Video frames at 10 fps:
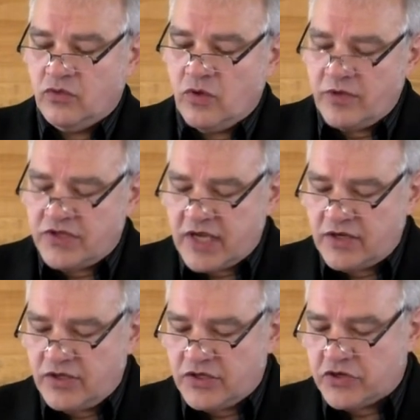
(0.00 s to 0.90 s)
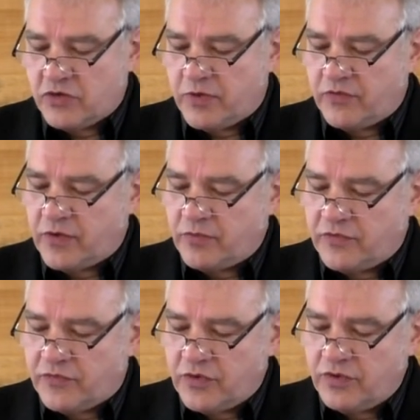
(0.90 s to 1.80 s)
The woman said to the serpent, From
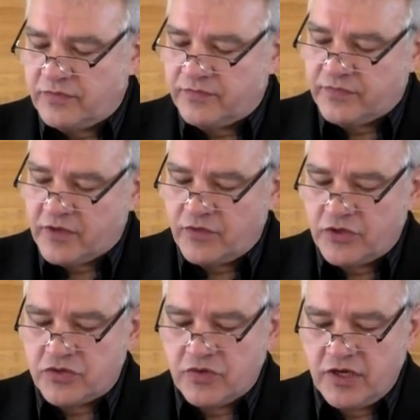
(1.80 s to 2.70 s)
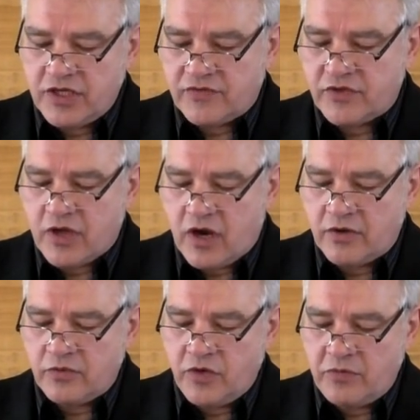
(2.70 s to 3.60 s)
the fruit of the trees of the
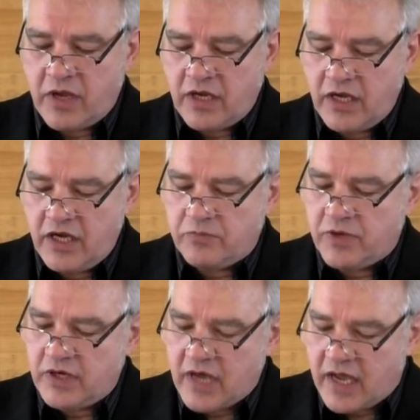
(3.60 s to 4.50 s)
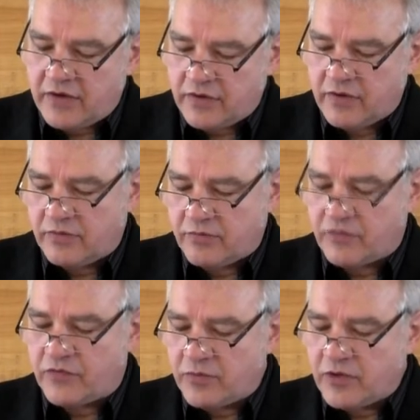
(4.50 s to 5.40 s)
garden we may eat, but not
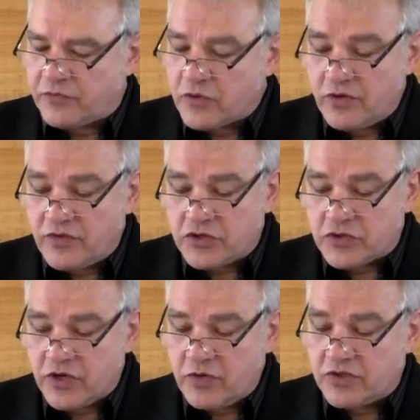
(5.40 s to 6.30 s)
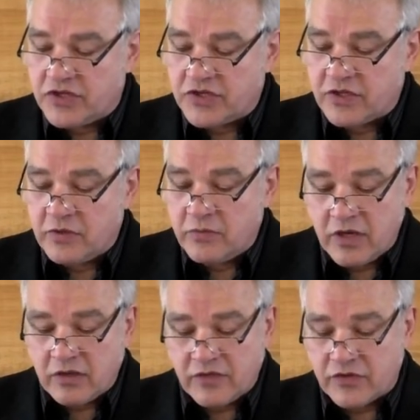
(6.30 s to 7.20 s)
but from the fruit of the tree which is in the
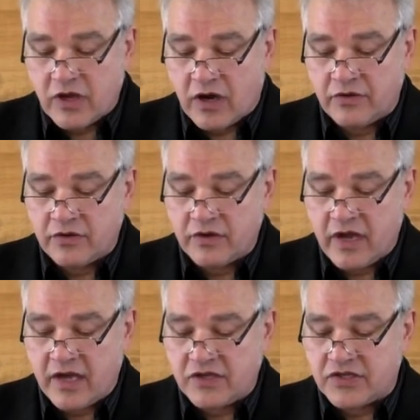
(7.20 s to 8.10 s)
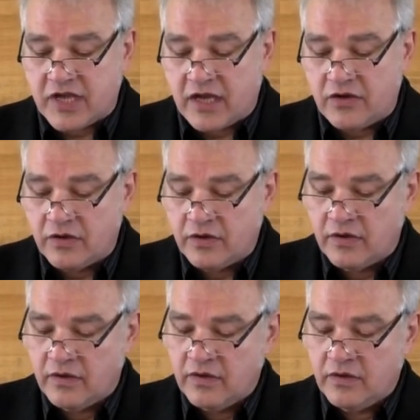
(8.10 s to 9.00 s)
middle of the garden, God has said,
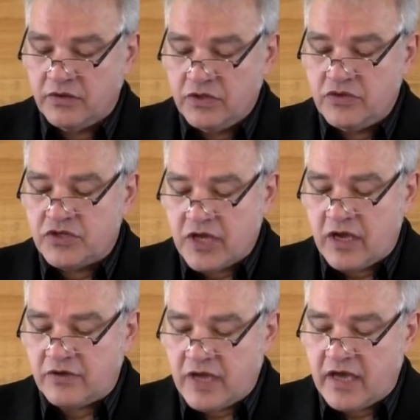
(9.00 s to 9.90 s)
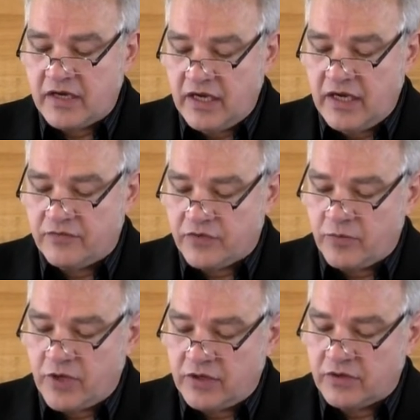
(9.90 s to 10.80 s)
You shall not eat
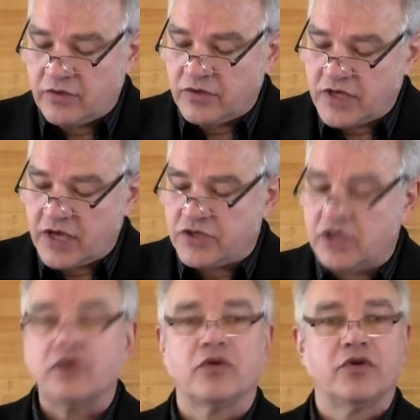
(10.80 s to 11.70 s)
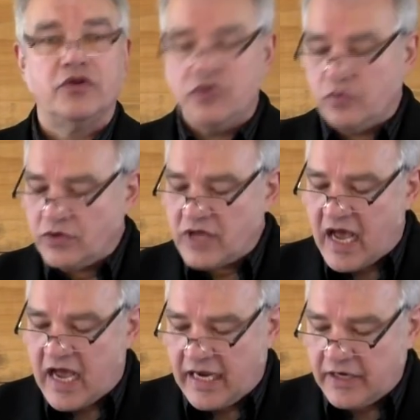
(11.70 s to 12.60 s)
from it or touch it, or you will
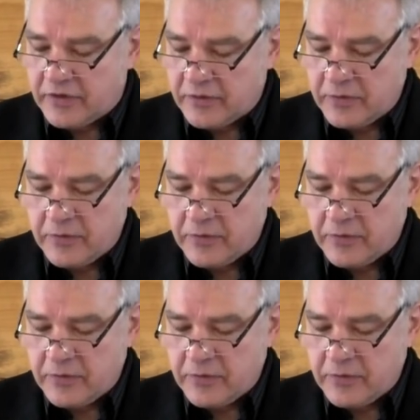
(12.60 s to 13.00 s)
die.